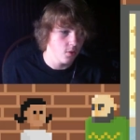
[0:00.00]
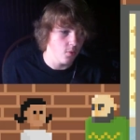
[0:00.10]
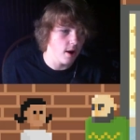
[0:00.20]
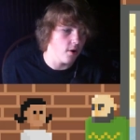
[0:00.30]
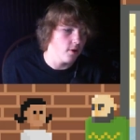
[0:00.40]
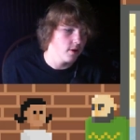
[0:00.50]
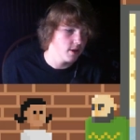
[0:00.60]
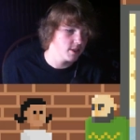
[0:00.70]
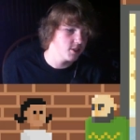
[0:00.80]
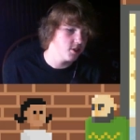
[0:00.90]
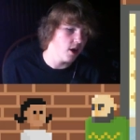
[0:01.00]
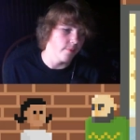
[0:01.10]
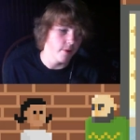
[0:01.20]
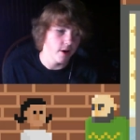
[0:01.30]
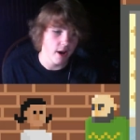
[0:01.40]
Wow, nice
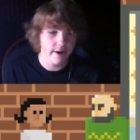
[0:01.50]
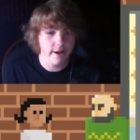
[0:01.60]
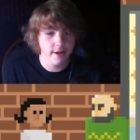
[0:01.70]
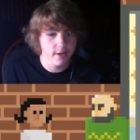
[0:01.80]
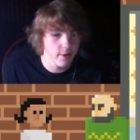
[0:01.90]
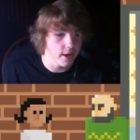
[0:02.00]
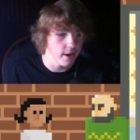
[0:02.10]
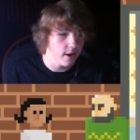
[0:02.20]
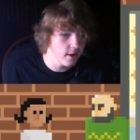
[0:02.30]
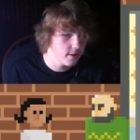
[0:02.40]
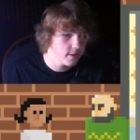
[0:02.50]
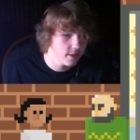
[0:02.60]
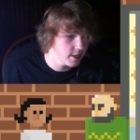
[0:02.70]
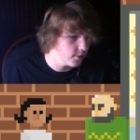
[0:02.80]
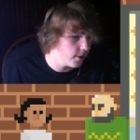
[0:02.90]
job. I gotta admit, I didn't
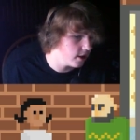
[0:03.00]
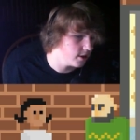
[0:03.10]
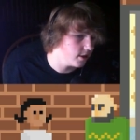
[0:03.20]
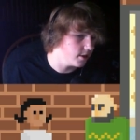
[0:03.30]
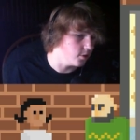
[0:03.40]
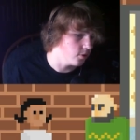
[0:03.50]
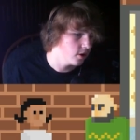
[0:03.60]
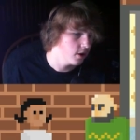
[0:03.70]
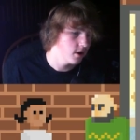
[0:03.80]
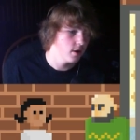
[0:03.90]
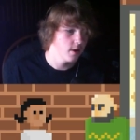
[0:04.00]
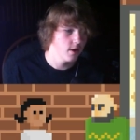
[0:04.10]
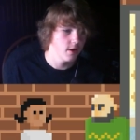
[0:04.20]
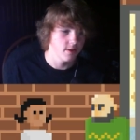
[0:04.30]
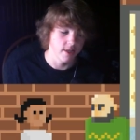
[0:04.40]
think you had it in you.
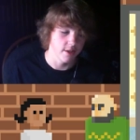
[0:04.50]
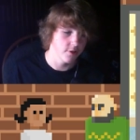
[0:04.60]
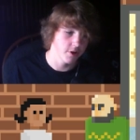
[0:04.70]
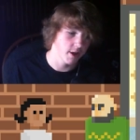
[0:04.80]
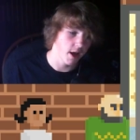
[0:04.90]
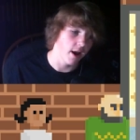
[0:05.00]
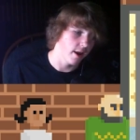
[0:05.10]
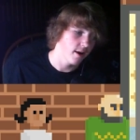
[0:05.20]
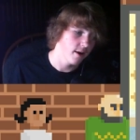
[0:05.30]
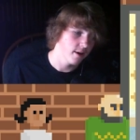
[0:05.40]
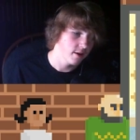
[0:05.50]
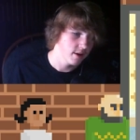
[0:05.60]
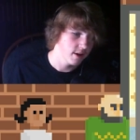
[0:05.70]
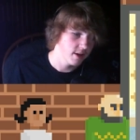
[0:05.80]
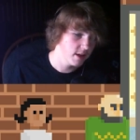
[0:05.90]
Neither did I.
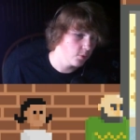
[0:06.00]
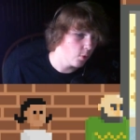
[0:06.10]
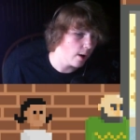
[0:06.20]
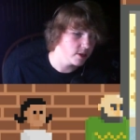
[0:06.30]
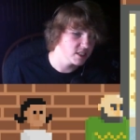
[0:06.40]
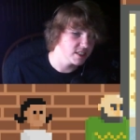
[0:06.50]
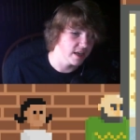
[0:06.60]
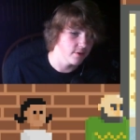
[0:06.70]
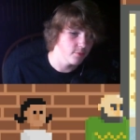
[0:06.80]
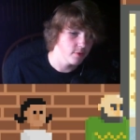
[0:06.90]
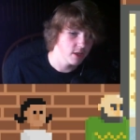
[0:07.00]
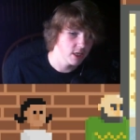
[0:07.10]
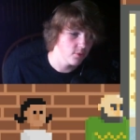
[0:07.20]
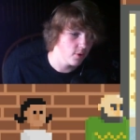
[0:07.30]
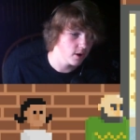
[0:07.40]
He didn't want me to save him.
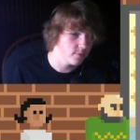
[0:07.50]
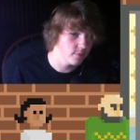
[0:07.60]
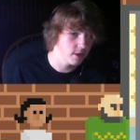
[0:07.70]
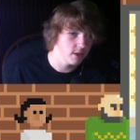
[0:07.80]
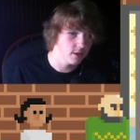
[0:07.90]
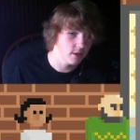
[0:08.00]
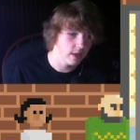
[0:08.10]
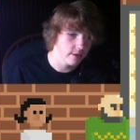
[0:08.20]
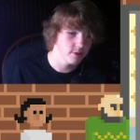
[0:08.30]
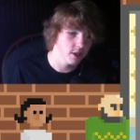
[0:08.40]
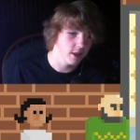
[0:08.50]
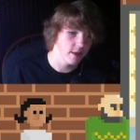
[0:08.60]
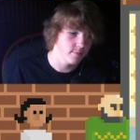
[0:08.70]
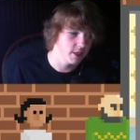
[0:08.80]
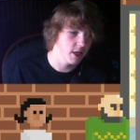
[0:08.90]
He wanted me him to
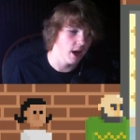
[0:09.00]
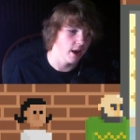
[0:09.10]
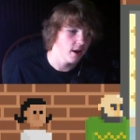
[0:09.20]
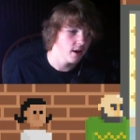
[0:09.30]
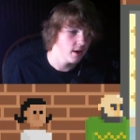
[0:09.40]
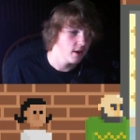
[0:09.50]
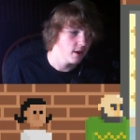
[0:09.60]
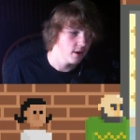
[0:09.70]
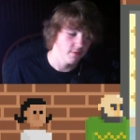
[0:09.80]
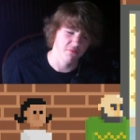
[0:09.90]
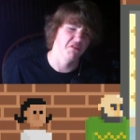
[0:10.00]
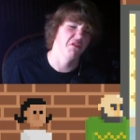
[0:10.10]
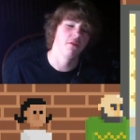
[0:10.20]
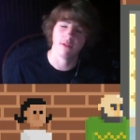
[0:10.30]
let me die. Ugh,